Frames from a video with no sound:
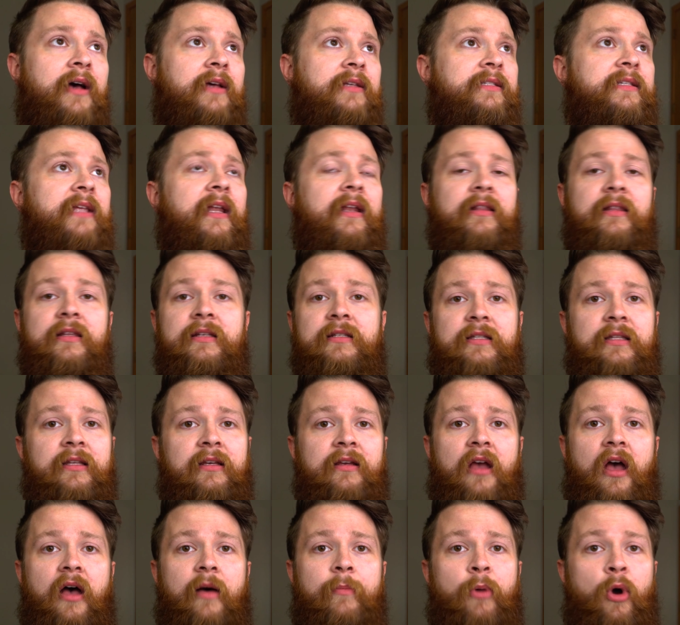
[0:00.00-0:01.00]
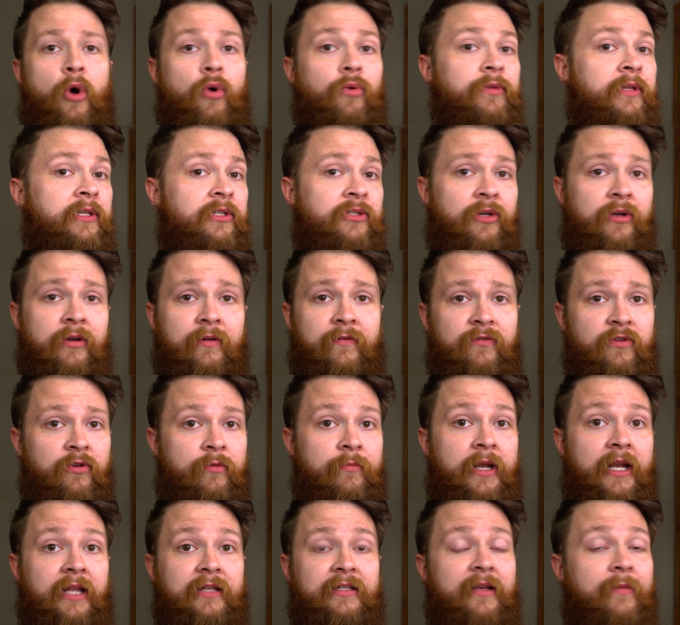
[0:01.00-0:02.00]
Setting this thing up only took a few
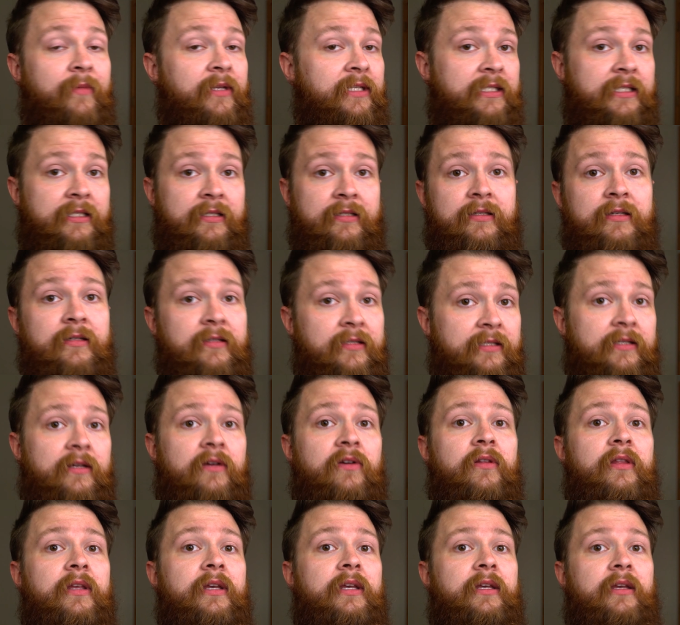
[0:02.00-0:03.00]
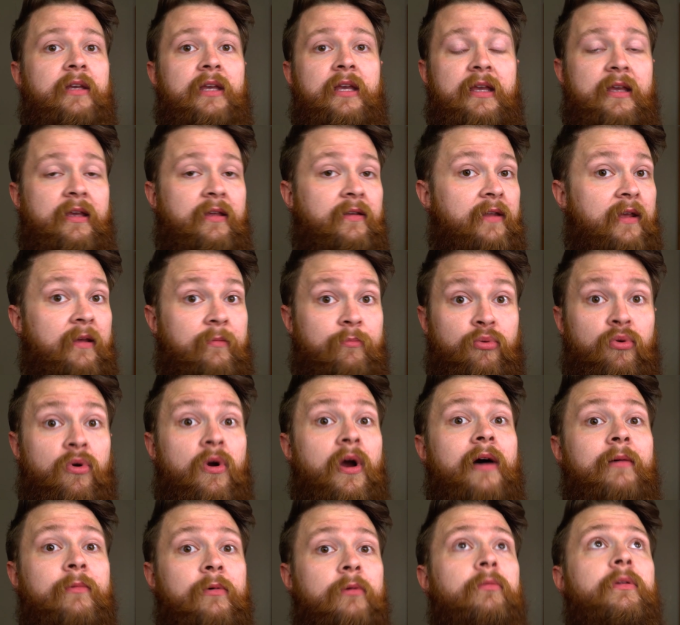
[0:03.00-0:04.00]
minutes. I mean, sincerely, it
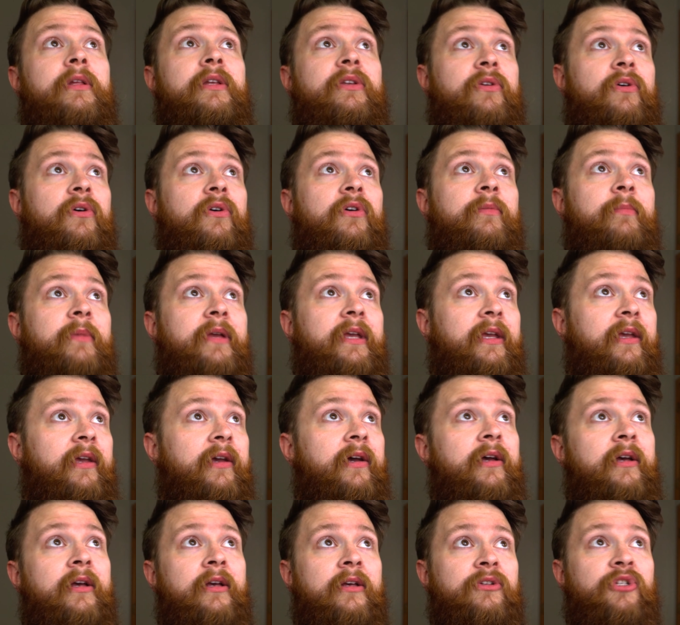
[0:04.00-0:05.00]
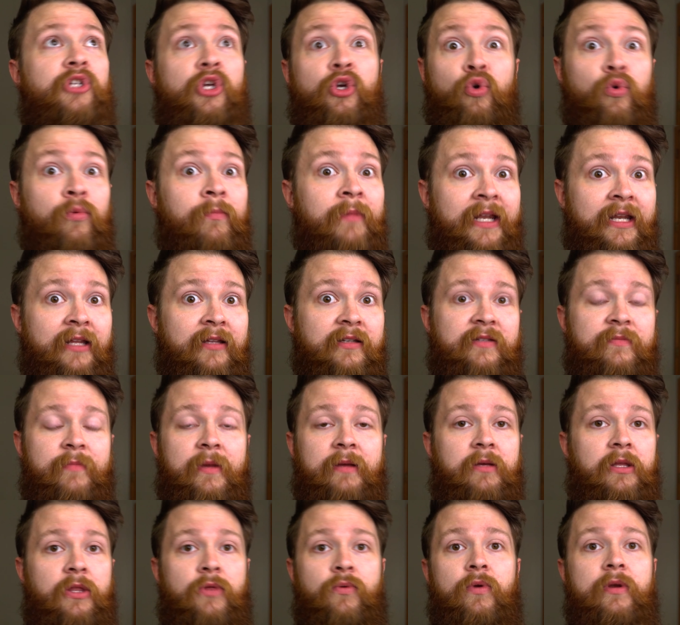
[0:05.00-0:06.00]
probably took me 2 minutes,
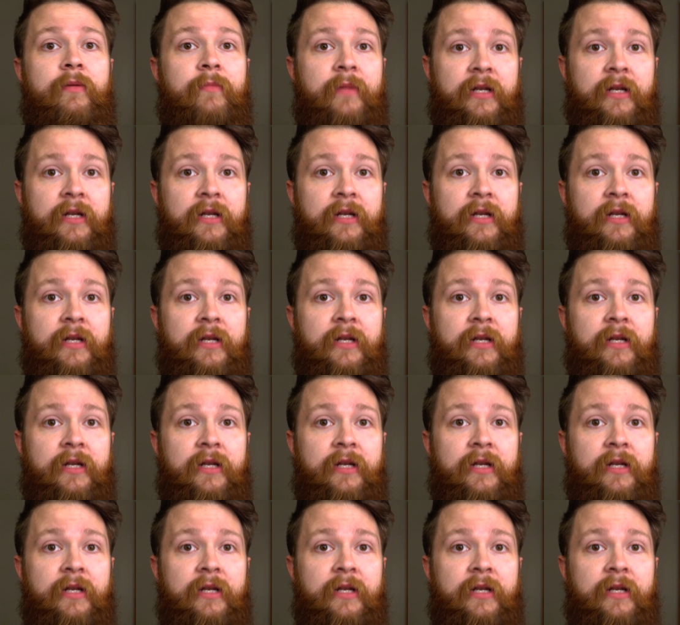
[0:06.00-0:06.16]
maybe 3